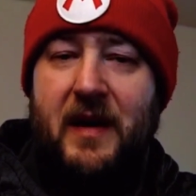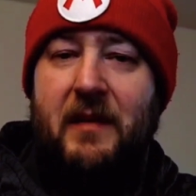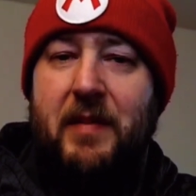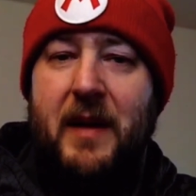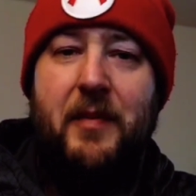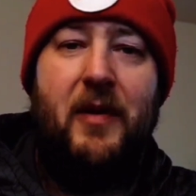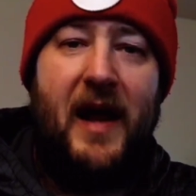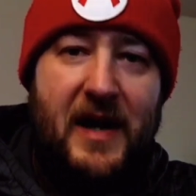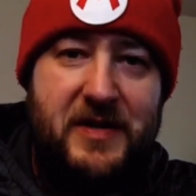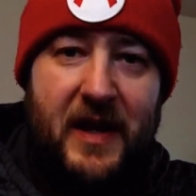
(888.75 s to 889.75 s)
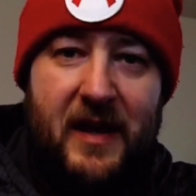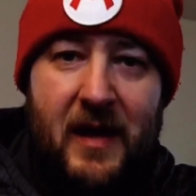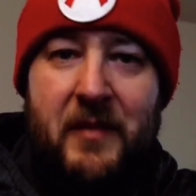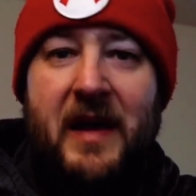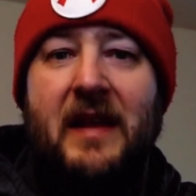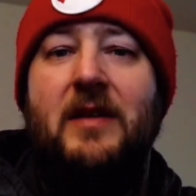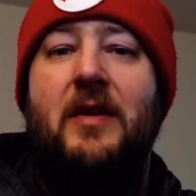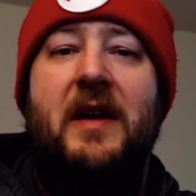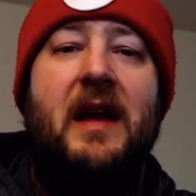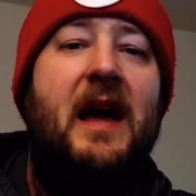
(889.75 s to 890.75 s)
and people are actually coming and
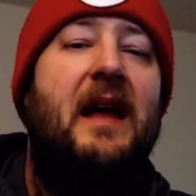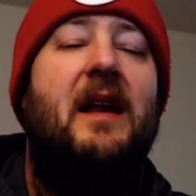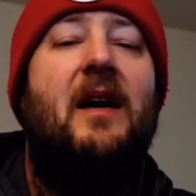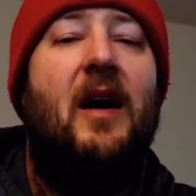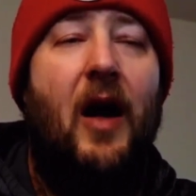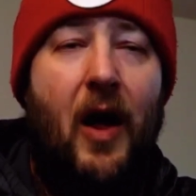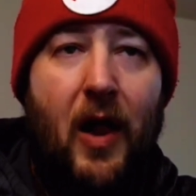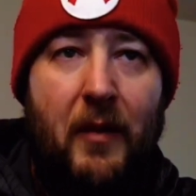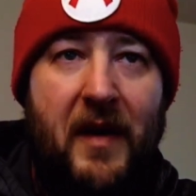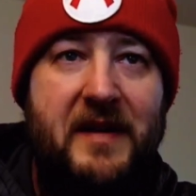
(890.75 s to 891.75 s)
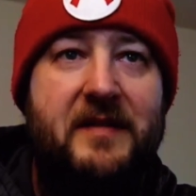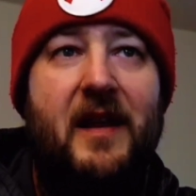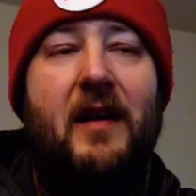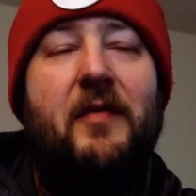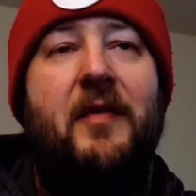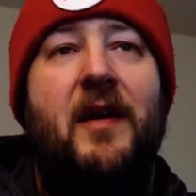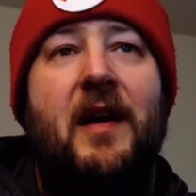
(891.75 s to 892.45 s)
looking at all my stuff